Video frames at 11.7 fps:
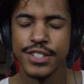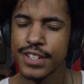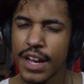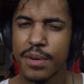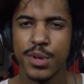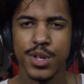You
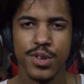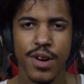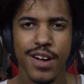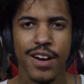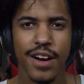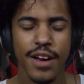gotta be
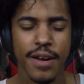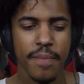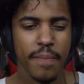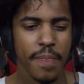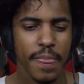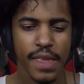strong, alright?
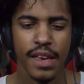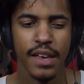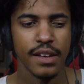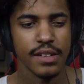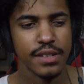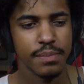
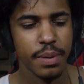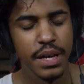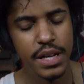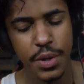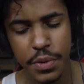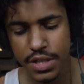
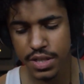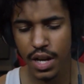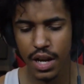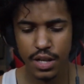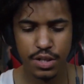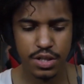But anyways,
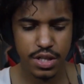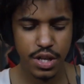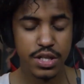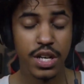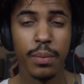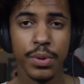now, here's
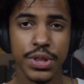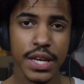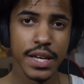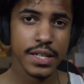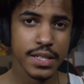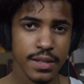a couple
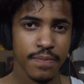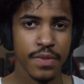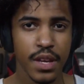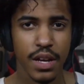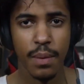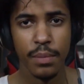things.
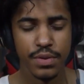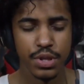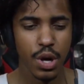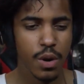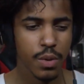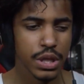I'm gonna
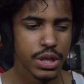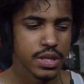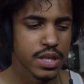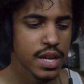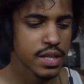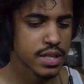start with the
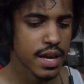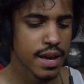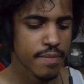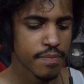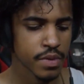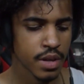things
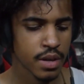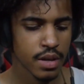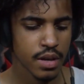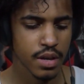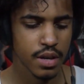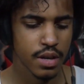that...
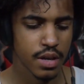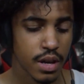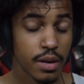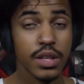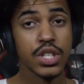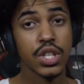
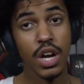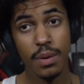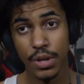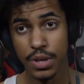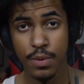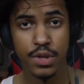let's talk
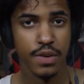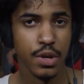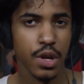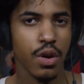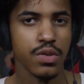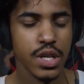about the music
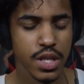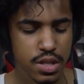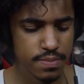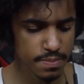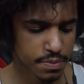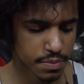video,
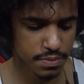since...